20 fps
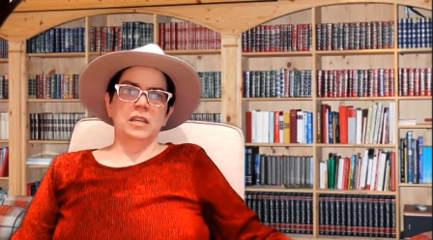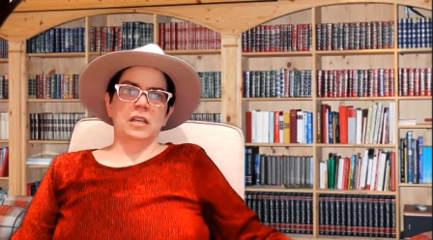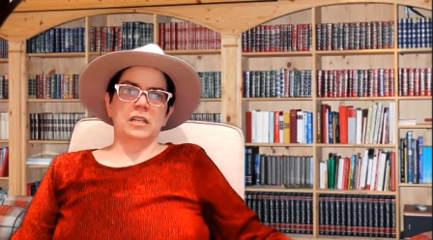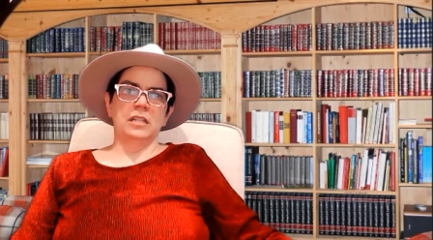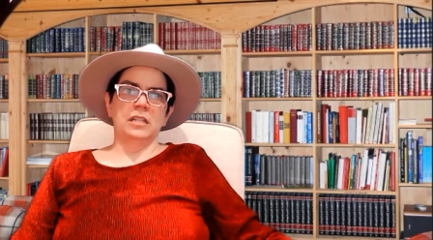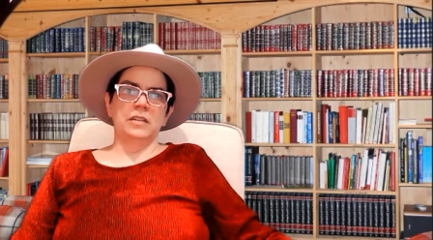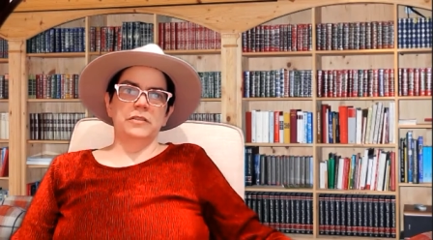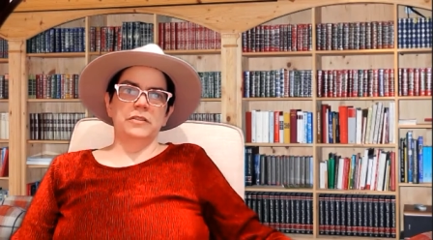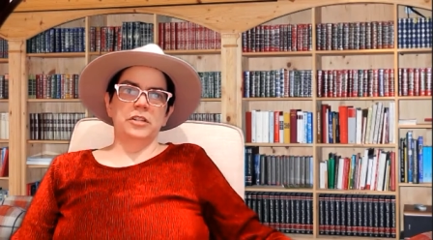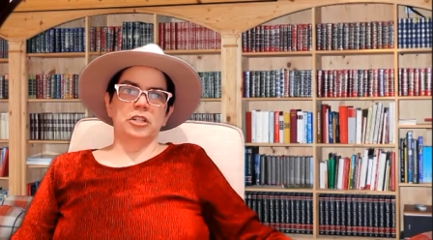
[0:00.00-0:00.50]
a
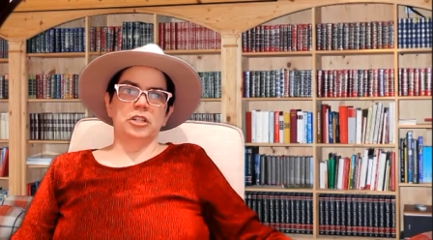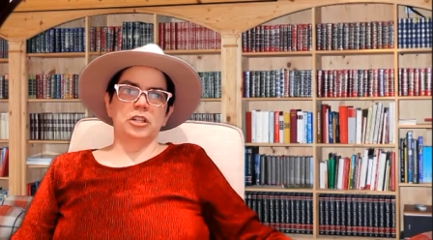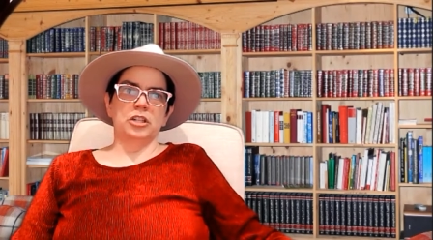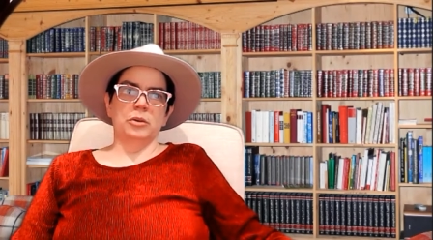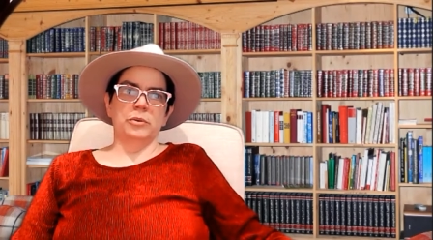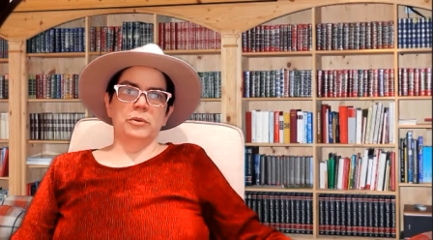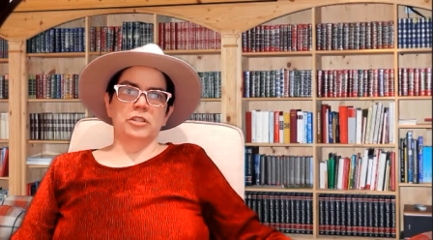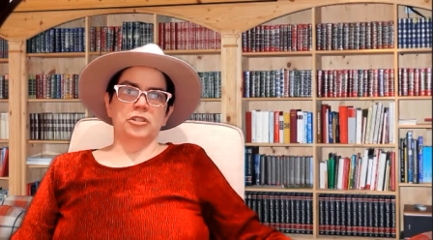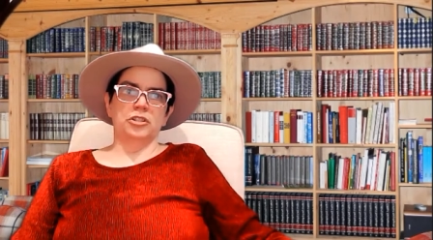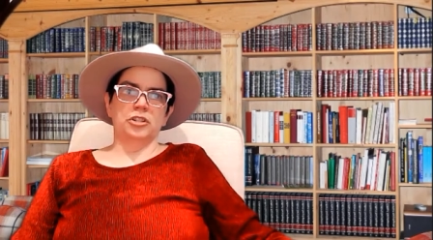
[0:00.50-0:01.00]
TV
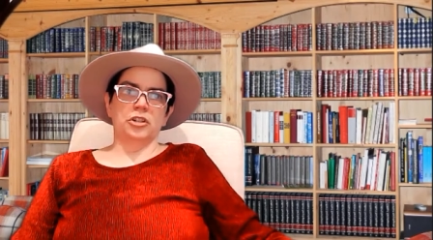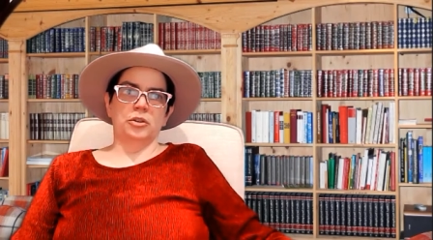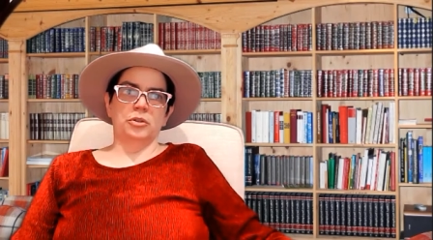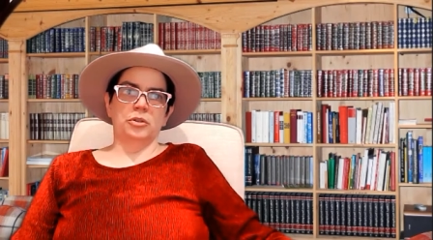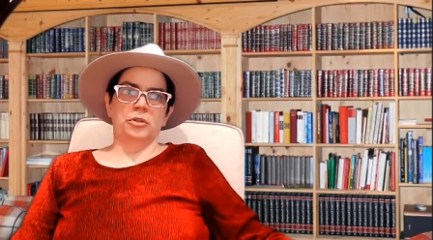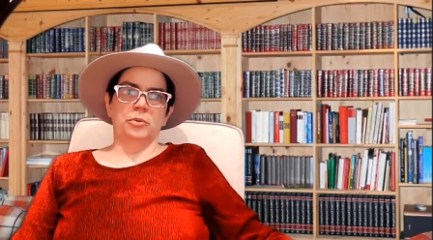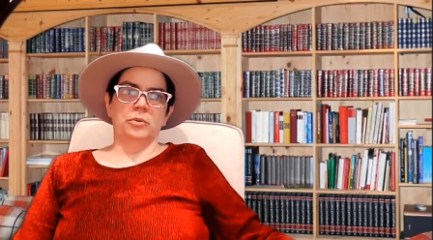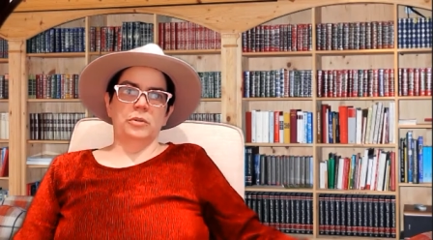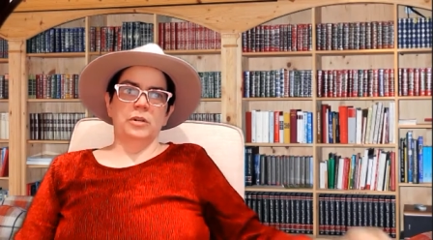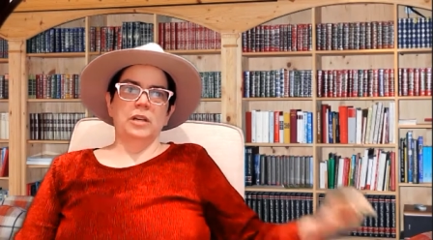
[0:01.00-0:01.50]
show would show
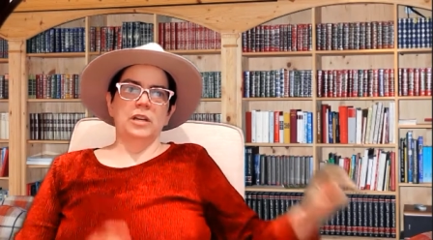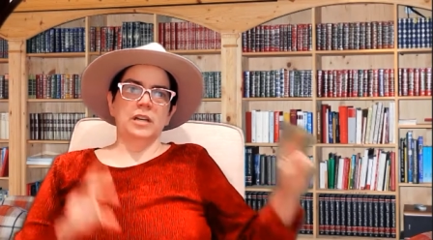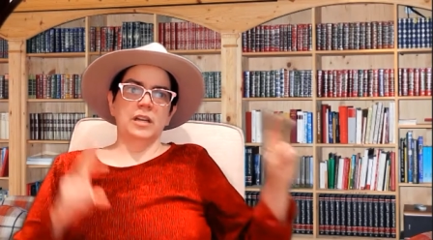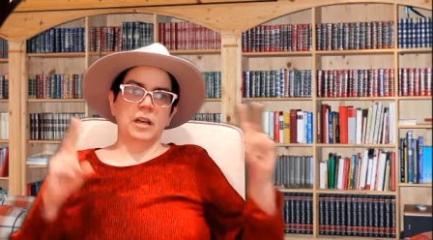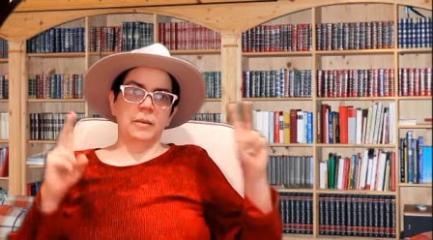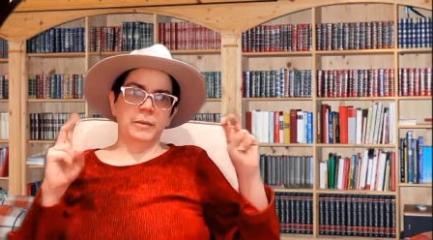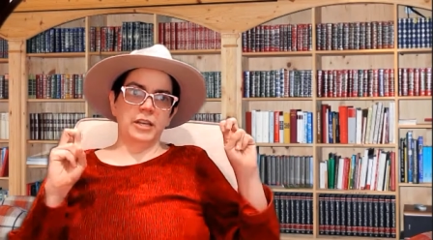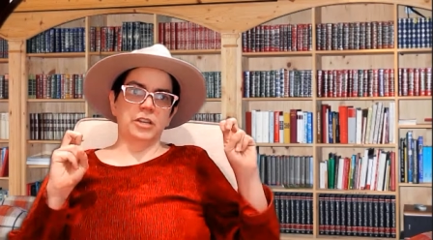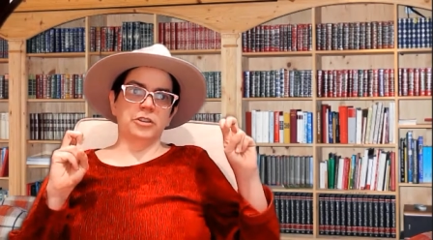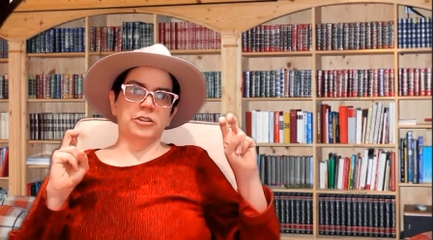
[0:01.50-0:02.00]
you
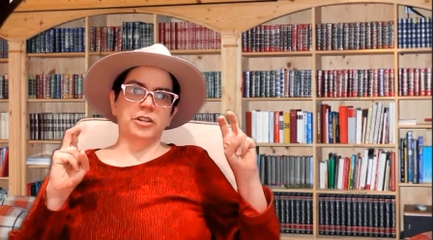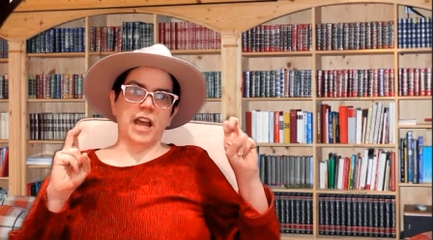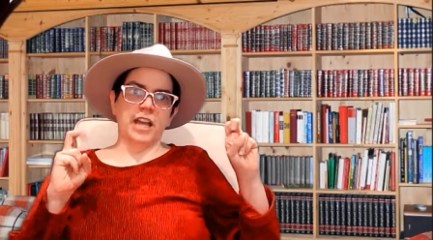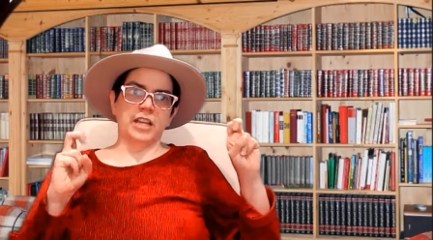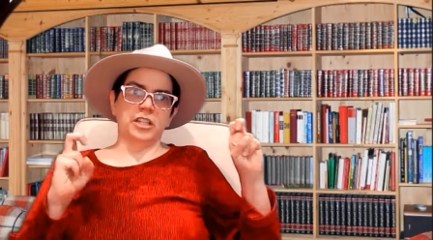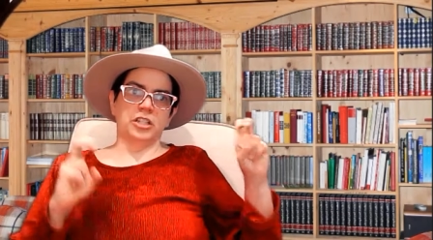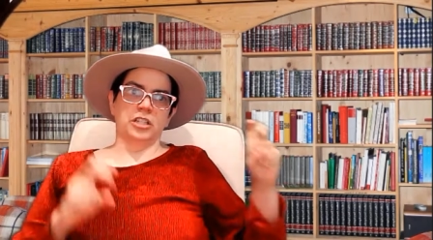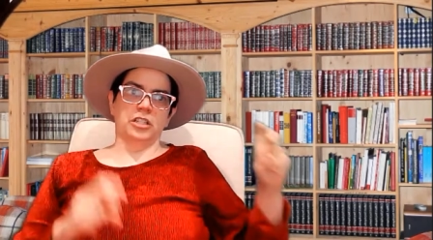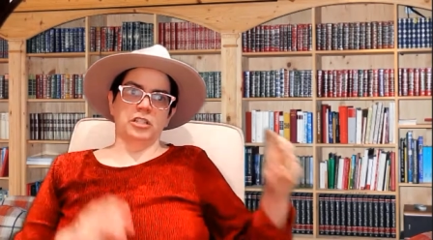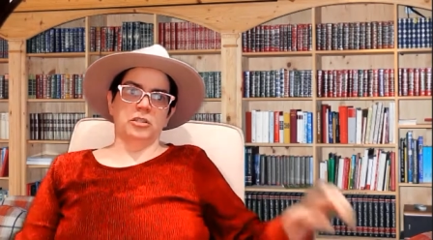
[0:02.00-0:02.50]
coming
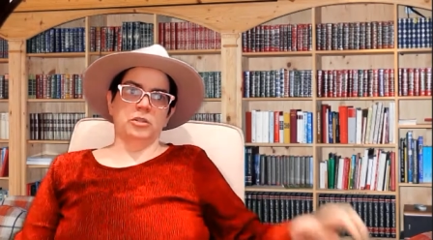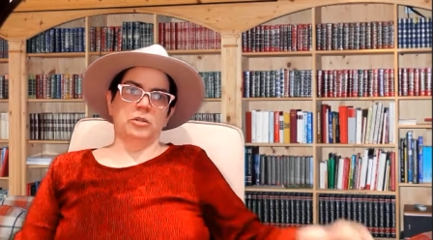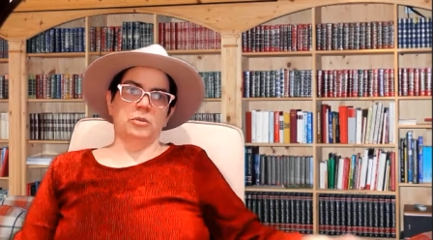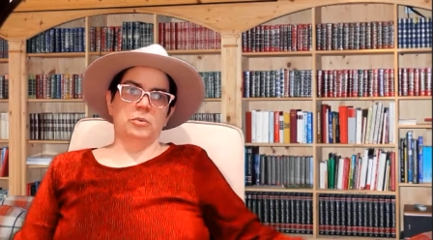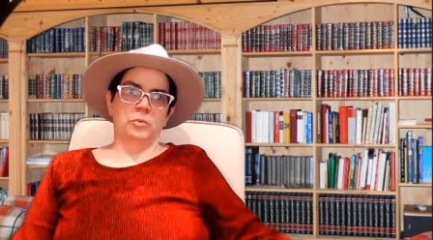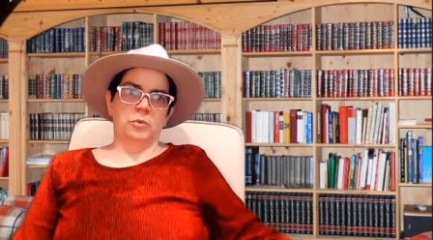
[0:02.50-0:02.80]
attractions,